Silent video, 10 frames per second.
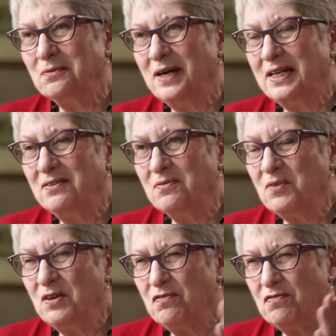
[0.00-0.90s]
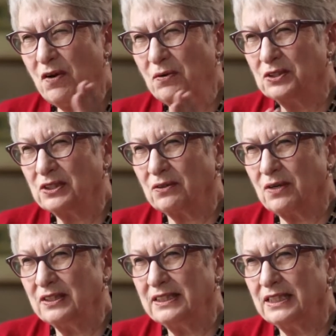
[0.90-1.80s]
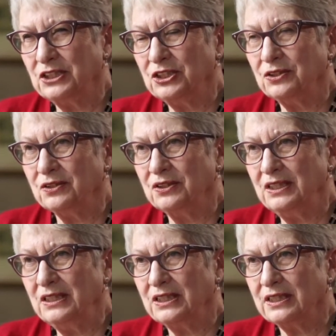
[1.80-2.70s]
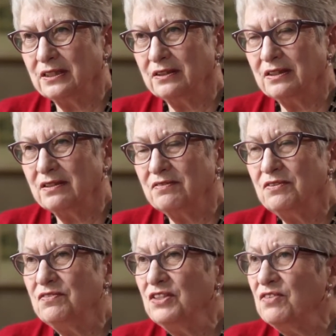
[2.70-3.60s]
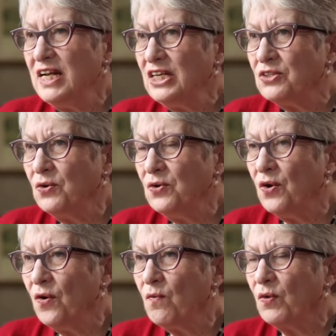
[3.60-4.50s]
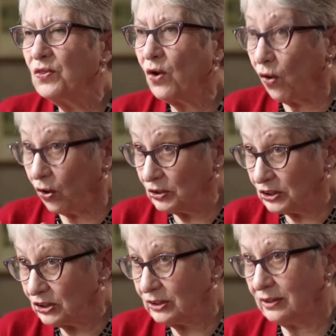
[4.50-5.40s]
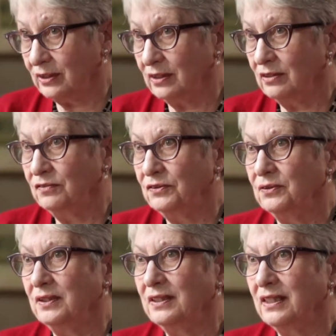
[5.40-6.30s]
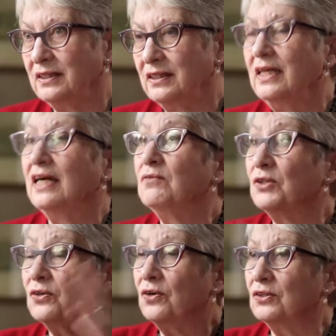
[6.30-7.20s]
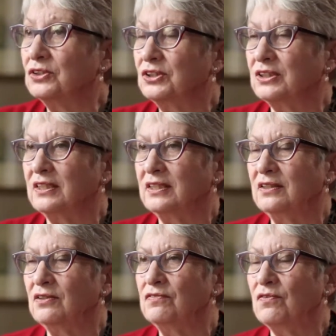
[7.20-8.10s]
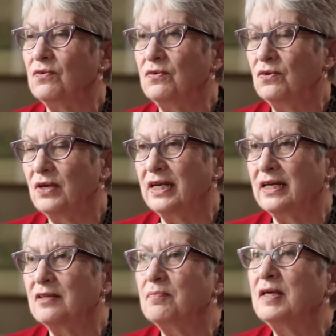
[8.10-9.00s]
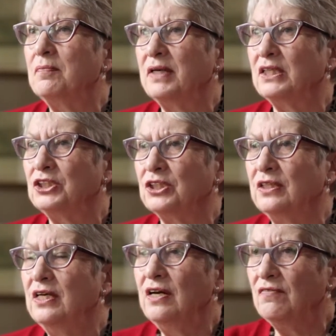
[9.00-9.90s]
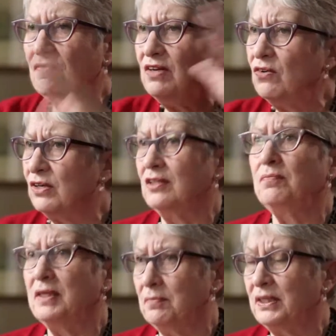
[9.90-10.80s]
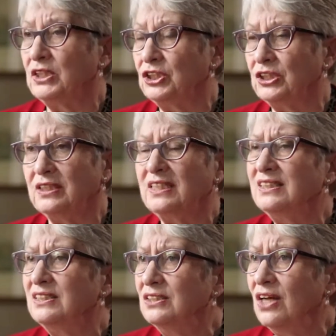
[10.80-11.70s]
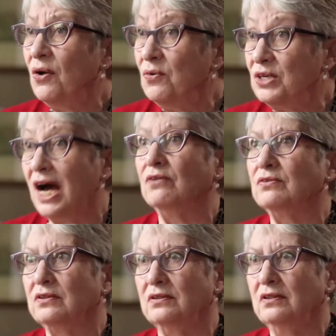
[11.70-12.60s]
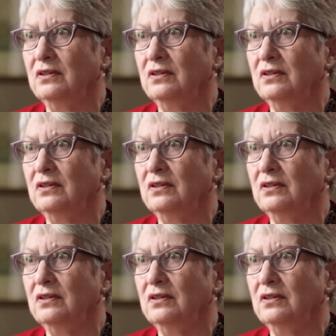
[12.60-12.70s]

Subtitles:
when we focus our attention on detail. We really don't know what the costs are of doing that and what the costs are of looking at the big picture. When we look at the big picture, there's no doubt